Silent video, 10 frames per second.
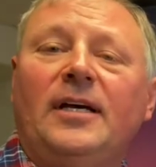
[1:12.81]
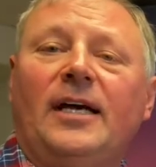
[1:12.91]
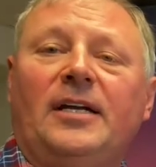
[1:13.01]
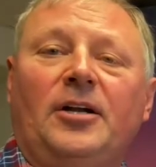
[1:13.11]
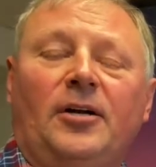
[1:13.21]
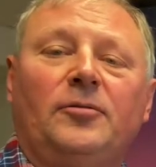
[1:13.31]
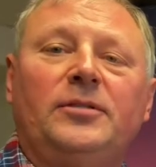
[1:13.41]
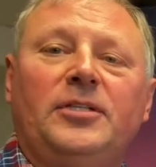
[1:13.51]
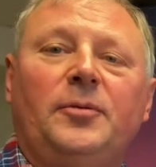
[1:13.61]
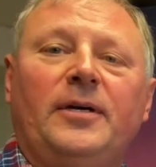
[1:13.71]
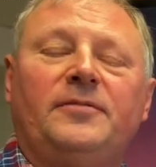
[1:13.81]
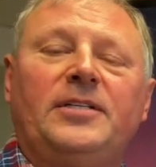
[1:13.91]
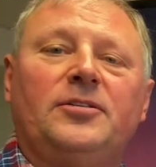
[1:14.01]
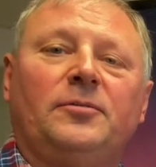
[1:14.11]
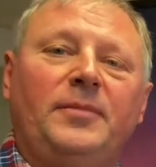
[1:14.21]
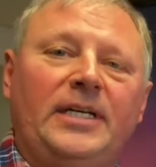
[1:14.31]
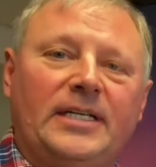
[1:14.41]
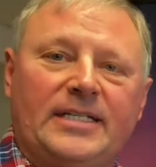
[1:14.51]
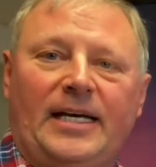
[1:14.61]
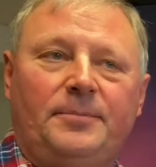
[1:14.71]
And not only do we have digital media
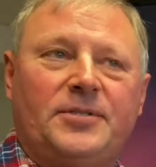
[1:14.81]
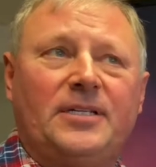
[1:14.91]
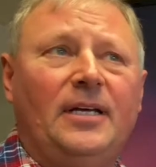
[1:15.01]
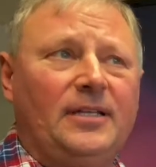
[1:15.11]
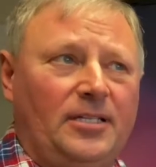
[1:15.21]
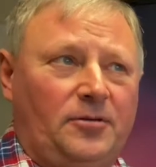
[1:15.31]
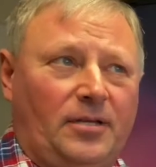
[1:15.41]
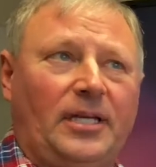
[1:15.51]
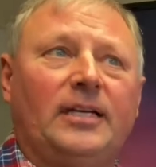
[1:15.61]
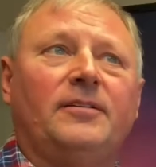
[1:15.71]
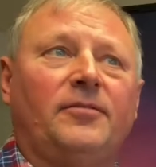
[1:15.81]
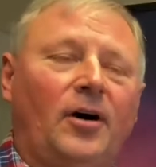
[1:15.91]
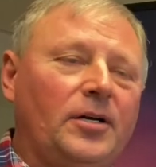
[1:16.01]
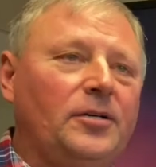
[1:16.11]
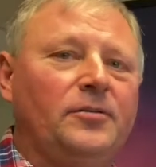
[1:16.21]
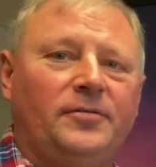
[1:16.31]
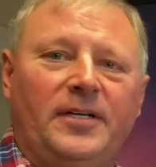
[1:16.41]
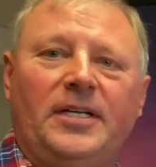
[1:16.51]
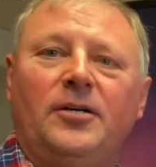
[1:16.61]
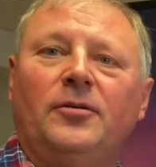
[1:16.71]
types that you think of, audio,
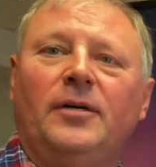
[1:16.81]
video,